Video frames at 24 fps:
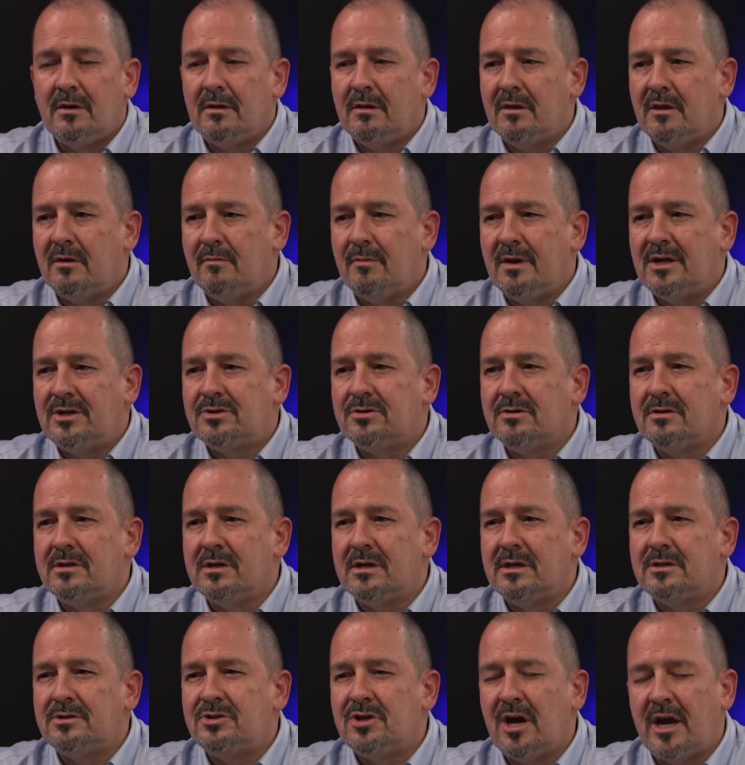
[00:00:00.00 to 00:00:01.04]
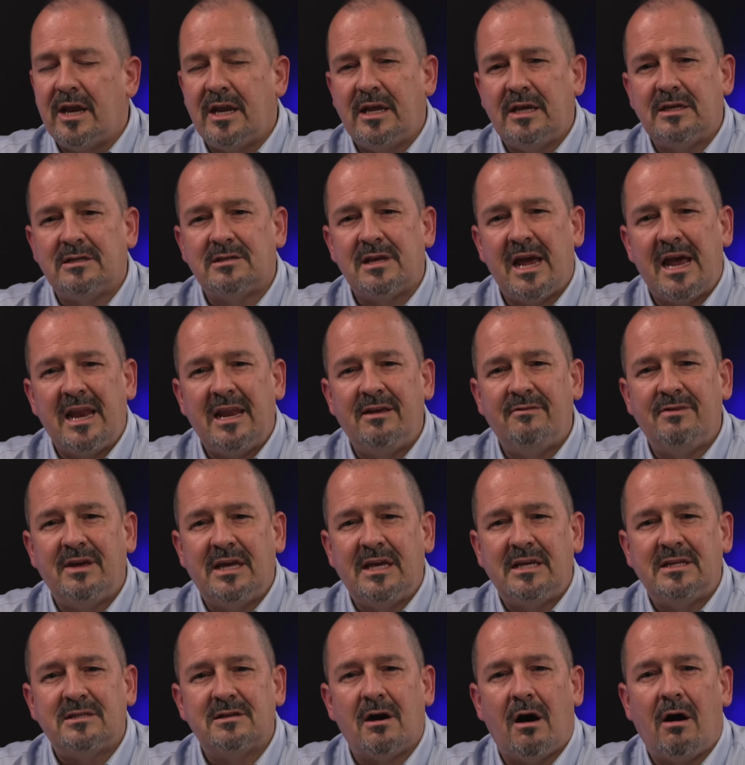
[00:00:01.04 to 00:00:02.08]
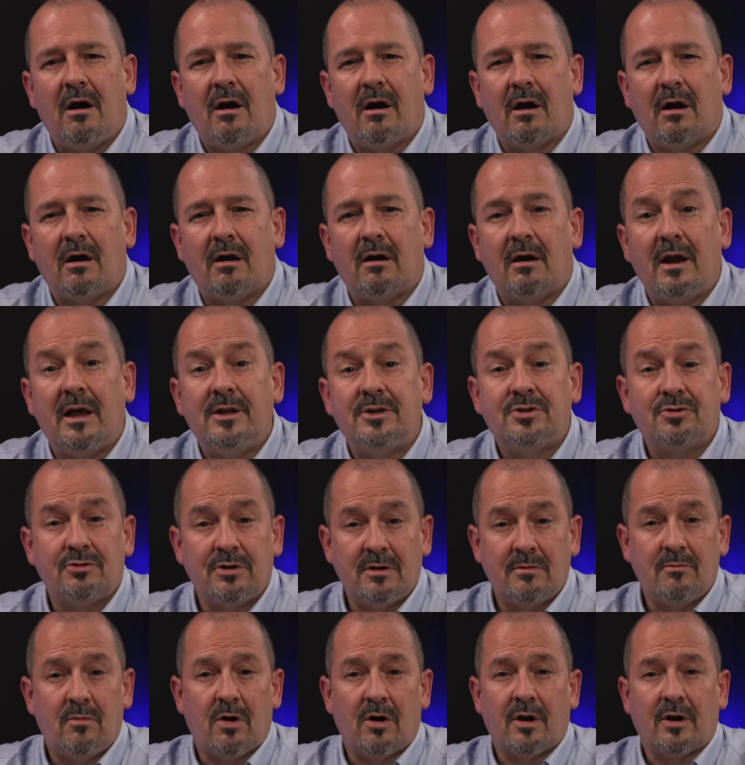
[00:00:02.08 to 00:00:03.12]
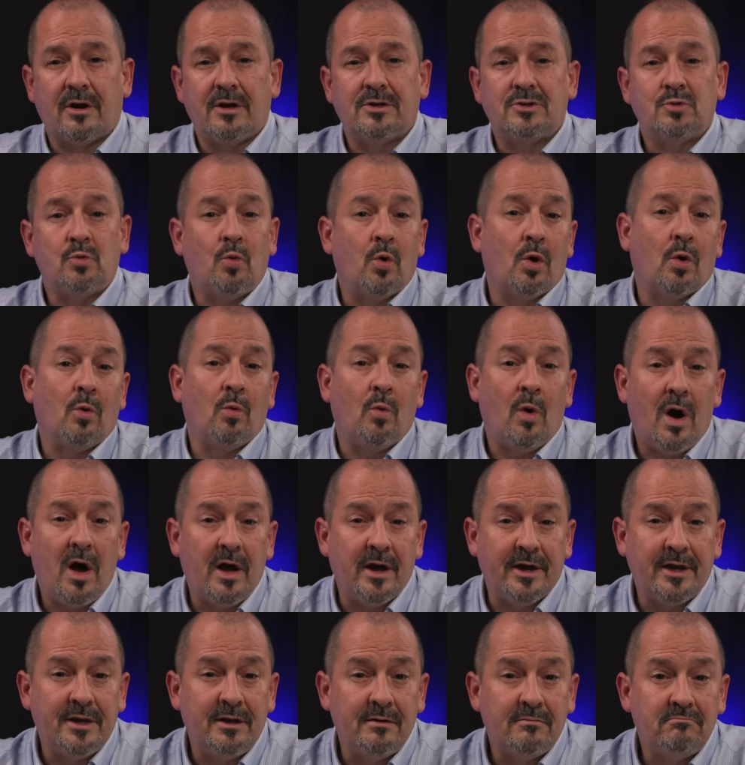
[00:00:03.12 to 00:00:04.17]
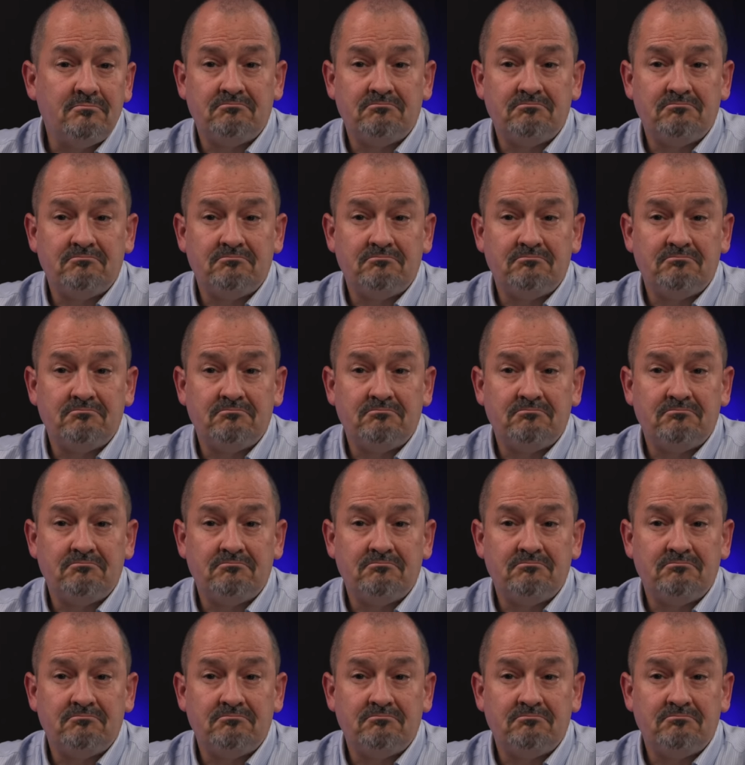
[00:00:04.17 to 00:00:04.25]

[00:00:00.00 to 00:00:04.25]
They mention that Chinese NEVs are entering markets worldwide,